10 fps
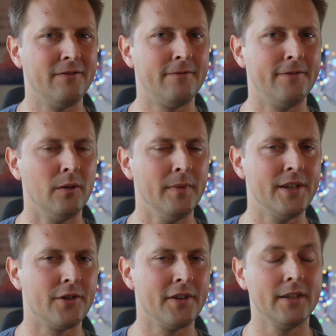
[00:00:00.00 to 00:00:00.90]
film it
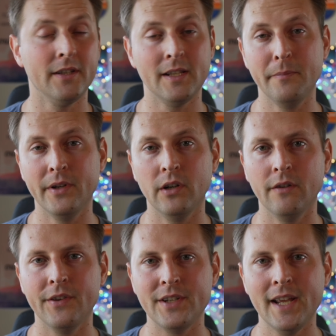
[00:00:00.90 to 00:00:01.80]
during the middle of
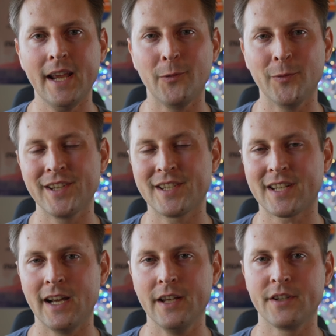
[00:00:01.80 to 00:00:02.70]
the day when the
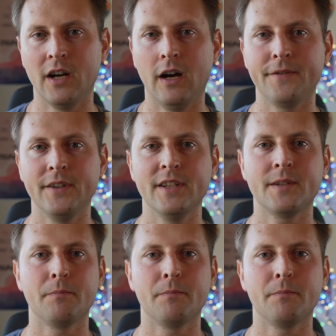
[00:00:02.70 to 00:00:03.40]
sky is often this